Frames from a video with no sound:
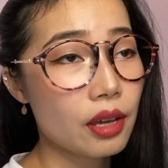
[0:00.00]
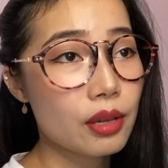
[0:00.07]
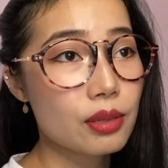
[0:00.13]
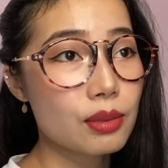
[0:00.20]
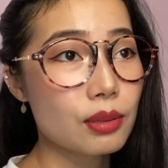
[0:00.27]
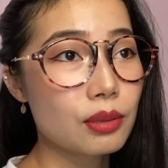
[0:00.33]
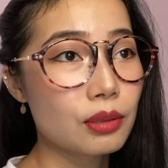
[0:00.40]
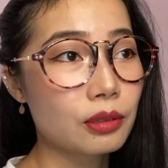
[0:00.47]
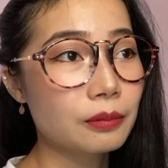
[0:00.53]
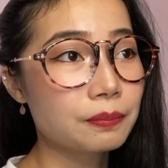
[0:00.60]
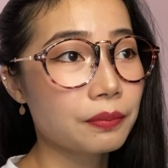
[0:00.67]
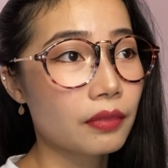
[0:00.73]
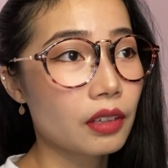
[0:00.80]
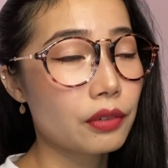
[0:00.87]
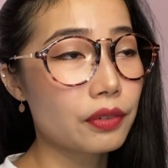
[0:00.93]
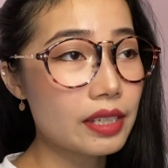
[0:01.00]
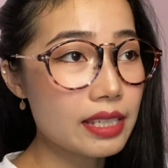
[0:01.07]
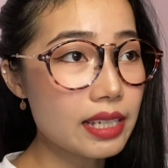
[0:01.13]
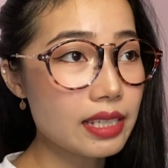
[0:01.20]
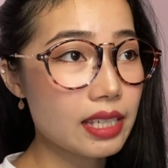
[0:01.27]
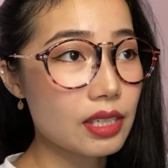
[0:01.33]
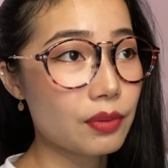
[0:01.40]
So
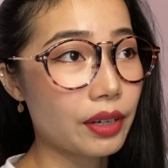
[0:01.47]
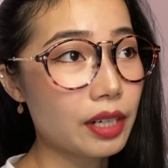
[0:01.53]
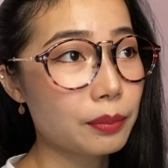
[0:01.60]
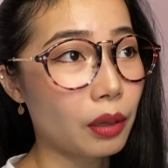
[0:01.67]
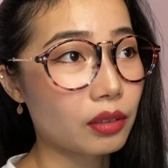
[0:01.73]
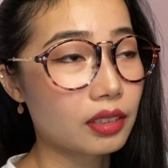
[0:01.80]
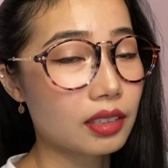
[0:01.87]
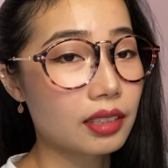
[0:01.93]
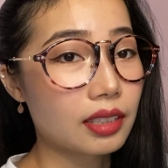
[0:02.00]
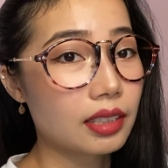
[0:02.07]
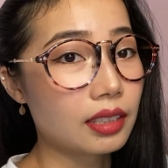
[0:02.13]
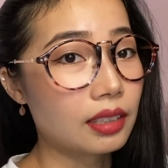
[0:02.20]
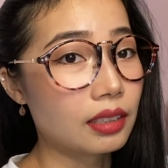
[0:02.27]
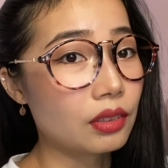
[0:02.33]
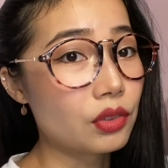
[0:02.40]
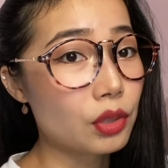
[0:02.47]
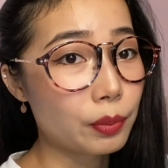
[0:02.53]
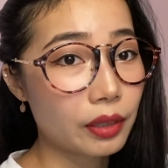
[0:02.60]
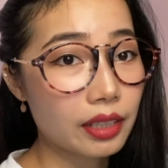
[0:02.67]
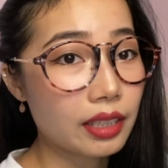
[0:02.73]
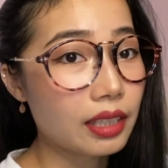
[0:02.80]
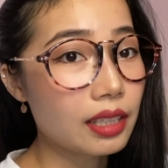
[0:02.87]
physics is very important in
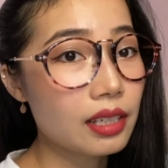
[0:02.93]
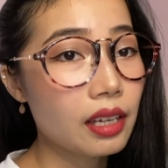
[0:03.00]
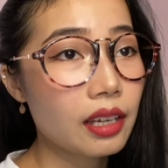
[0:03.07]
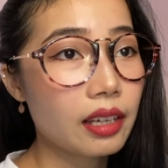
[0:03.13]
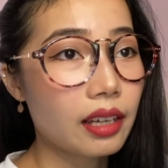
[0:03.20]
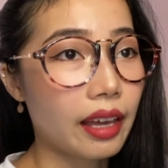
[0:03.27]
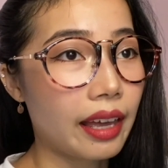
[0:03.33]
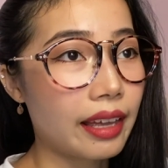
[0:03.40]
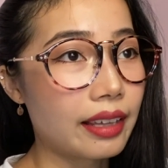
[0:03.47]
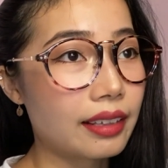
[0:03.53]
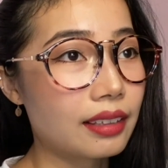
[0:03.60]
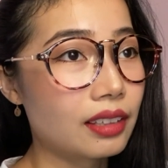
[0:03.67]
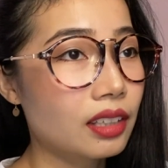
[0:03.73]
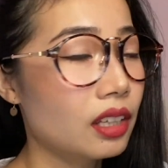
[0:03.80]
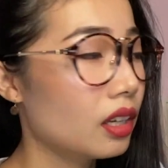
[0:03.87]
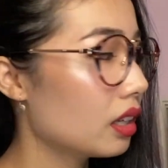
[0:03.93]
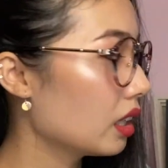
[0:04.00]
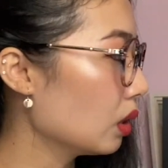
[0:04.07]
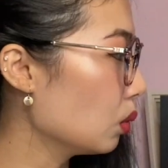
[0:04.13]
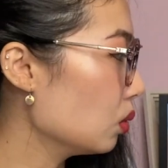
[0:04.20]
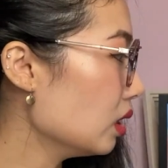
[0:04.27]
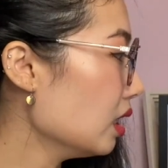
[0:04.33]
EEE, and
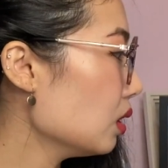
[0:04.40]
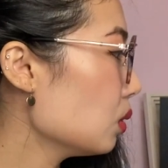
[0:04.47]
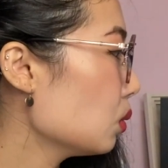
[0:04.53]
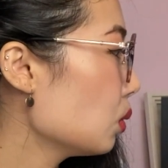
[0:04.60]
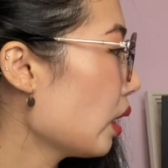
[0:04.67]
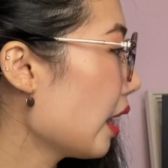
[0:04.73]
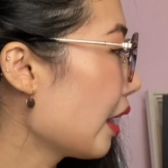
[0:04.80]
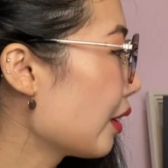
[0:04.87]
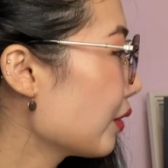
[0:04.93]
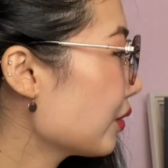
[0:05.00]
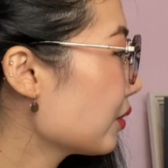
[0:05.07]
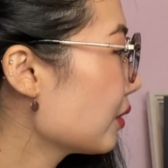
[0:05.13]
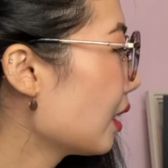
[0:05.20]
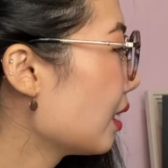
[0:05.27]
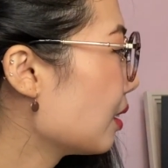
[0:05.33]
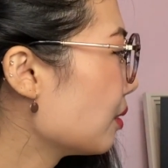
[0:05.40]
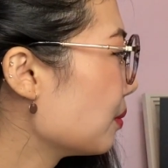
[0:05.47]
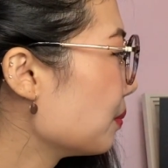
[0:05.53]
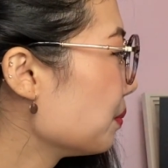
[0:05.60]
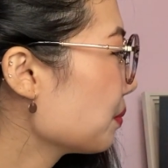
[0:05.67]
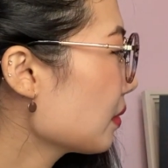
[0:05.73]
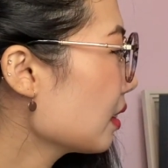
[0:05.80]
you need to have
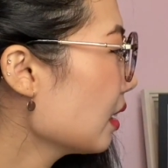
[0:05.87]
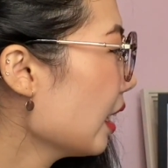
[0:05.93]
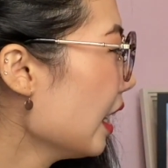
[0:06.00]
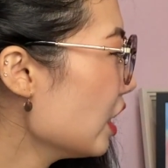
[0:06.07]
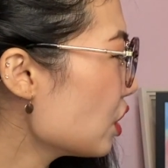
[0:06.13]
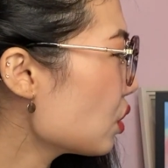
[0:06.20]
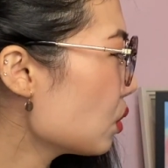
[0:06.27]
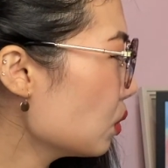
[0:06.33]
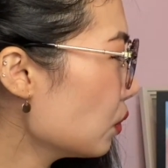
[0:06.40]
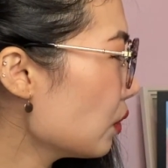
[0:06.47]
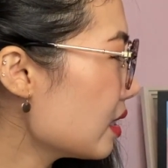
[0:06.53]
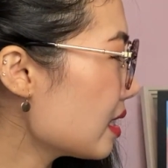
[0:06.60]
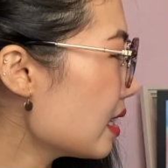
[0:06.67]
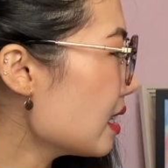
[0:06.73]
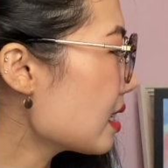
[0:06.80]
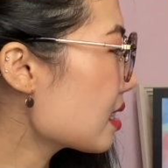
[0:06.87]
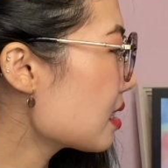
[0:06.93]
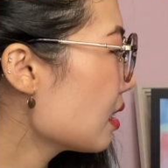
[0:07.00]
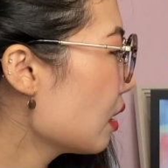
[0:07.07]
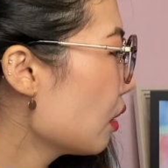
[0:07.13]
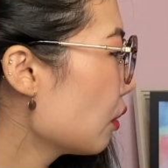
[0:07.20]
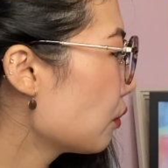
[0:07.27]
H2 physics
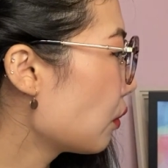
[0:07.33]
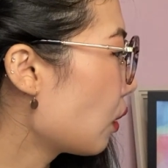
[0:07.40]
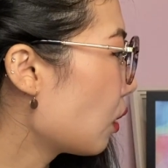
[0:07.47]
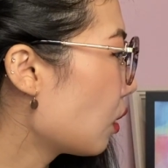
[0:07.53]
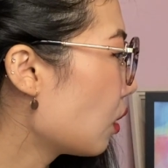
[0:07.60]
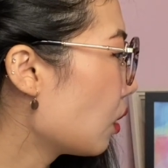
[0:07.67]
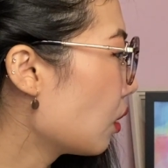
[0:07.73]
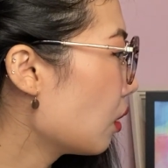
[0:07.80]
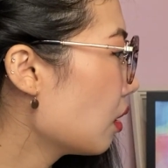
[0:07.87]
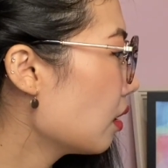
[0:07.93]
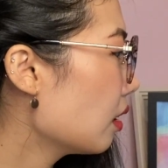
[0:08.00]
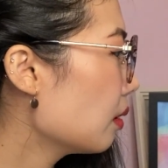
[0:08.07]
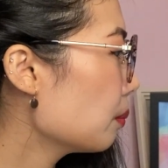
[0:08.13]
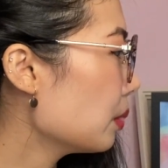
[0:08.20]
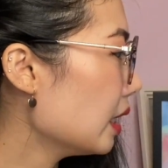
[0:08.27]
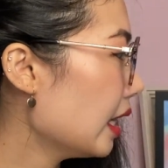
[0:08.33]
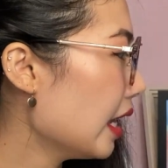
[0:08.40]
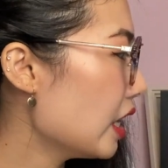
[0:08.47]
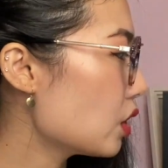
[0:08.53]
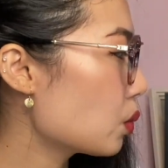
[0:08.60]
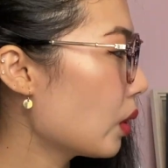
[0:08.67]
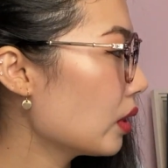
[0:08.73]
for
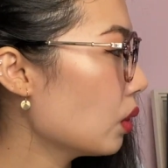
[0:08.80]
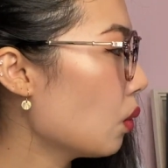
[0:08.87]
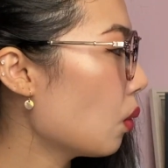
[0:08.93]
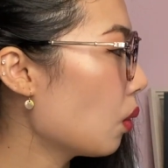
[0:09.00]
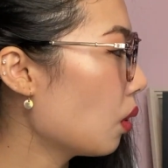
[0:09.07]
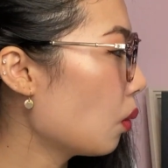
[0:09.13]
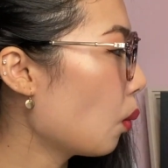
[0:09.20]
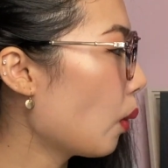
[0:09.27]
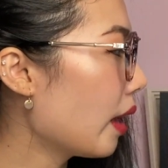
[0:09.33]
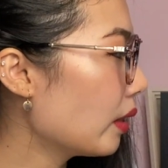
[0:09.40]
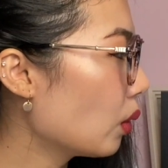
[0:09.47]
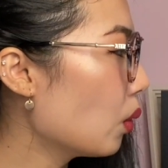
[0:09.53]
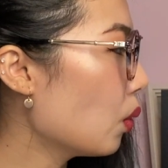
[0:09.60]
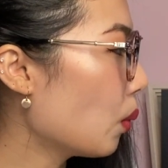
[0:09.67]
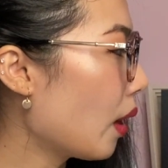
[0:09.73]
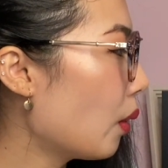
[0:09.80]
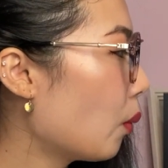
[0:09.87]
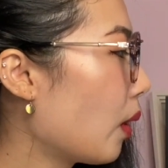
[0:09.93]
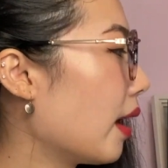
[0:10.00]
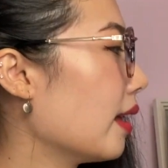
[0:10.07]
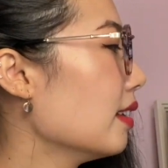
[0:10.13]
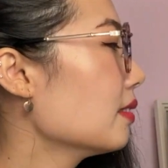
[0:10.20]
PH
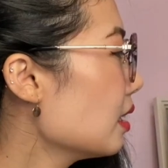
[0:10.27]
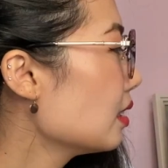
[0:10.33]
1011.